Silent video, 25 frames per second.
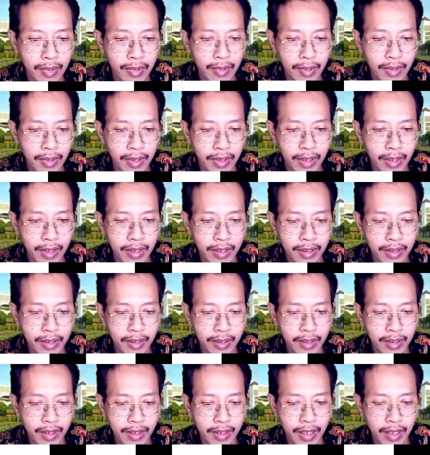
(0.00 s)
Okay,
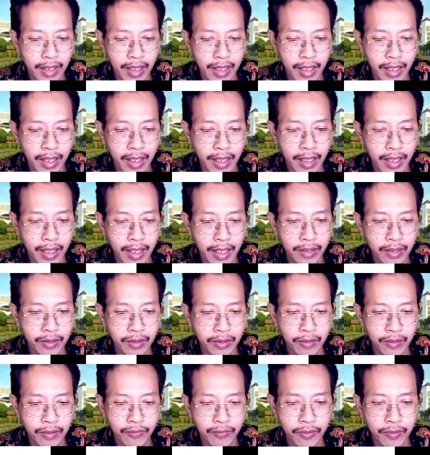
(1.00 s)
and
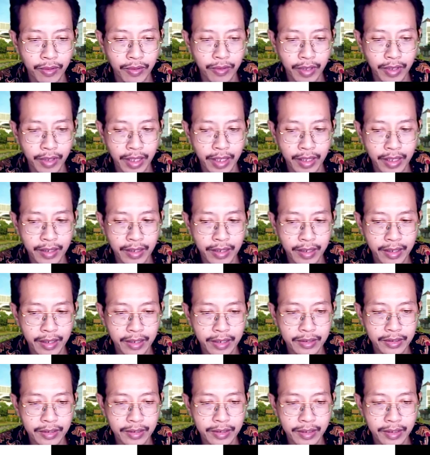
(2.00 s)
don't forget
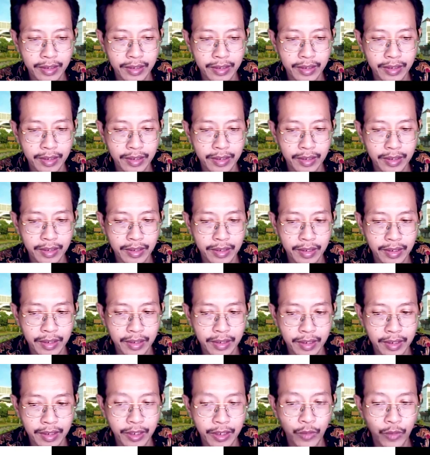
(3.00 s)
there's
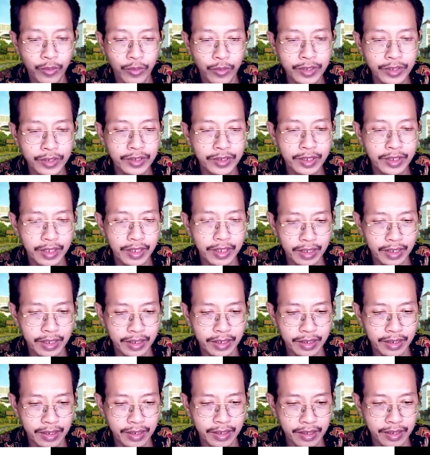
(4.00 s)
a quiz
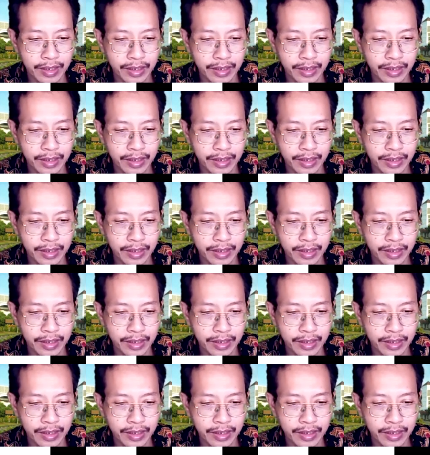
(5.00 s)
here